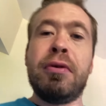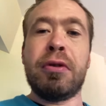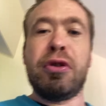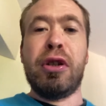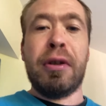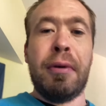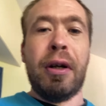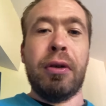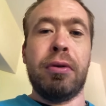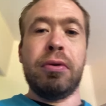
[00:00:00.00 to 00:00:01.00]
Treat her
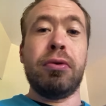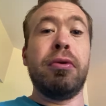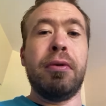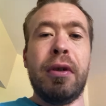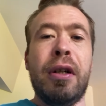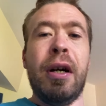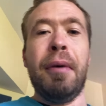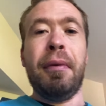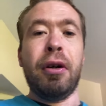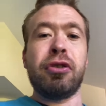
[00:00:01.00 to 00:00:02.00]
well.
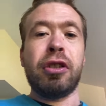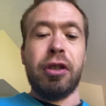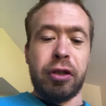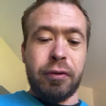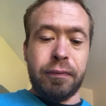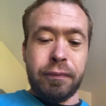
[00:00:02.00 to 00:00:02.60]
Well, cheers.